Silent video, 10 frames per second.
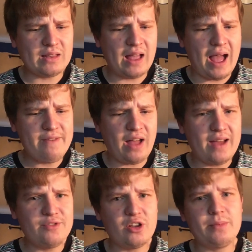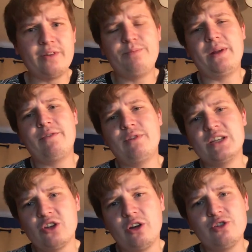I've done a bit of
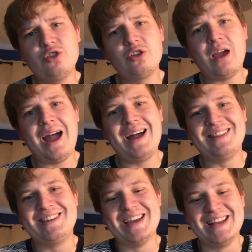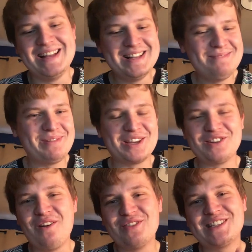research, and because
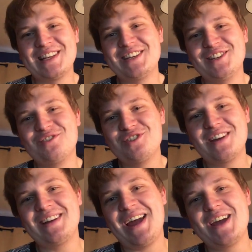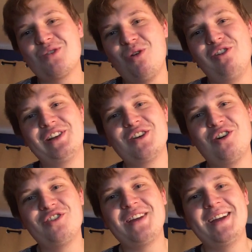obviously, you know, you get high quality
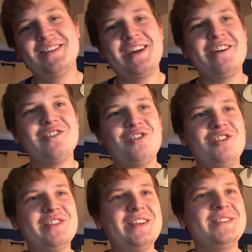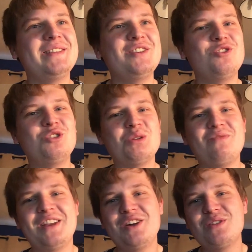content here on this YouTube
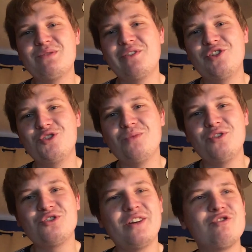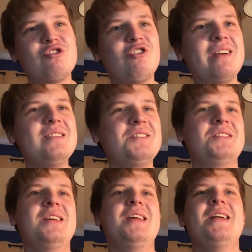video that reviews Monster Energy drinks,
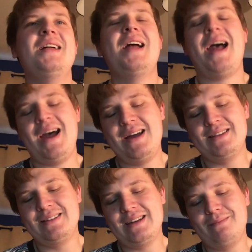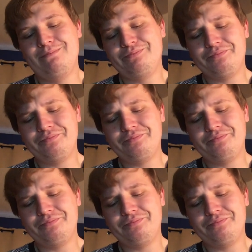and